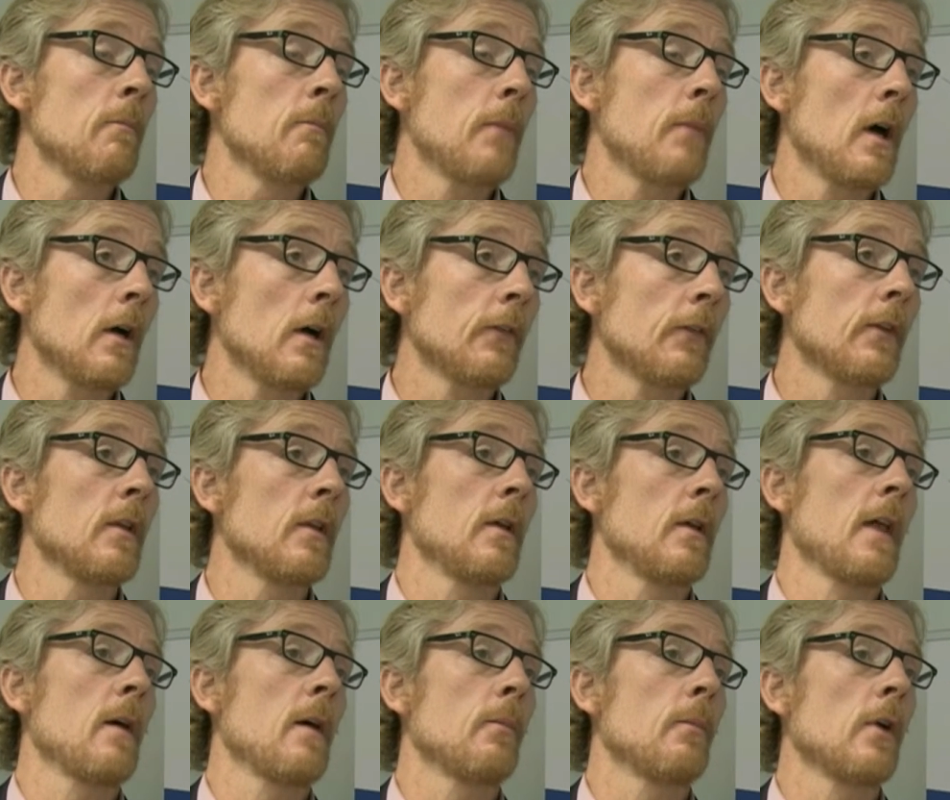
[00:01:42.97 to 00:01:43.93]
And part of
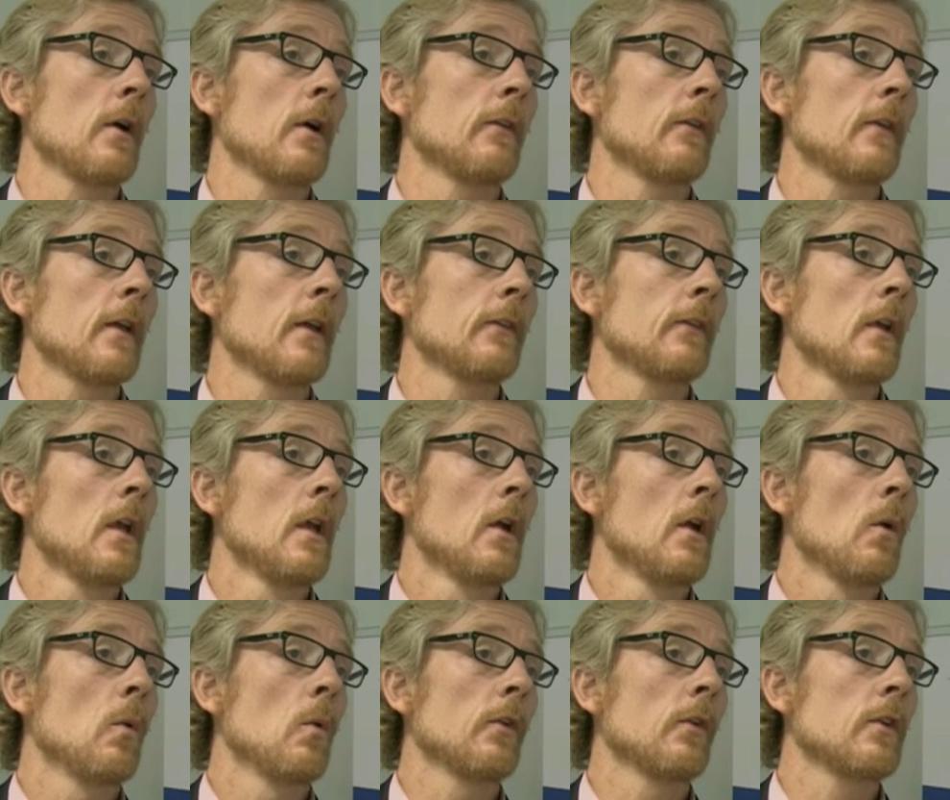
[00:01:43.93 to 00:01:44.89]
that process
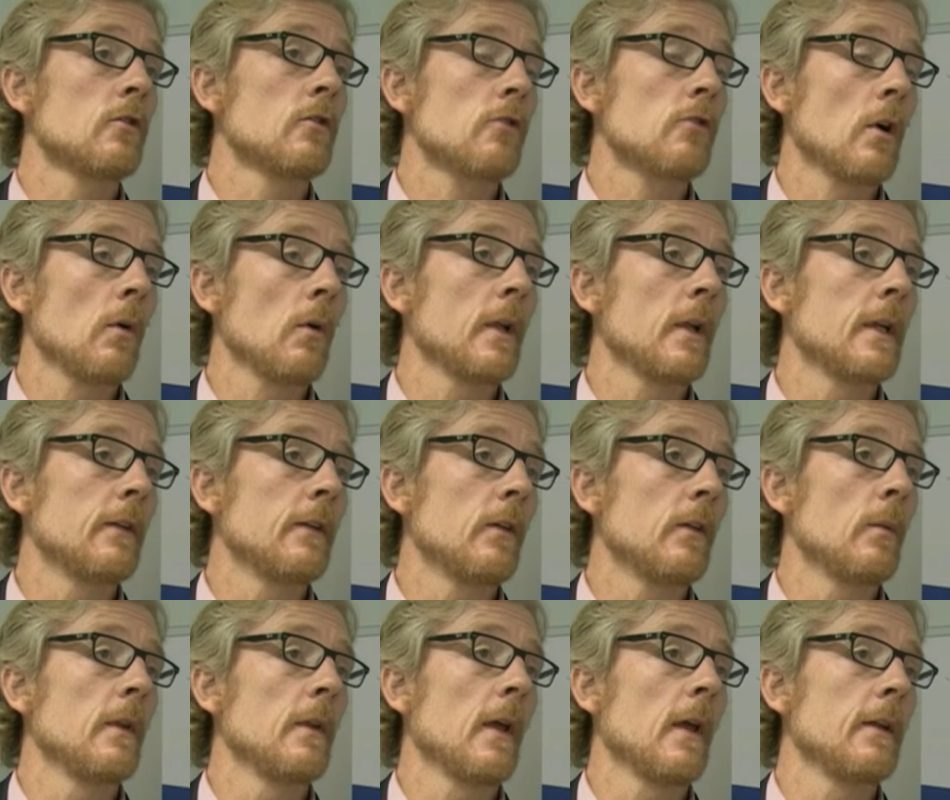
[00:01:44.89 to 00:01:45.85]
was controlling and
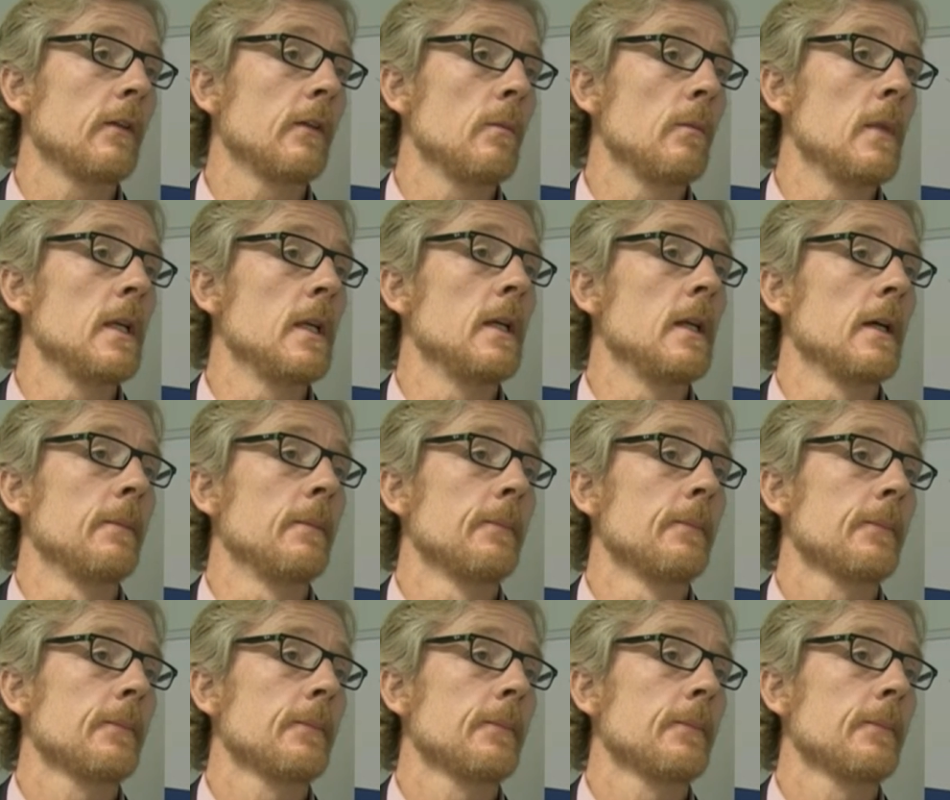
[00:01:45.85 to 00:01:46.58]
intimidating media.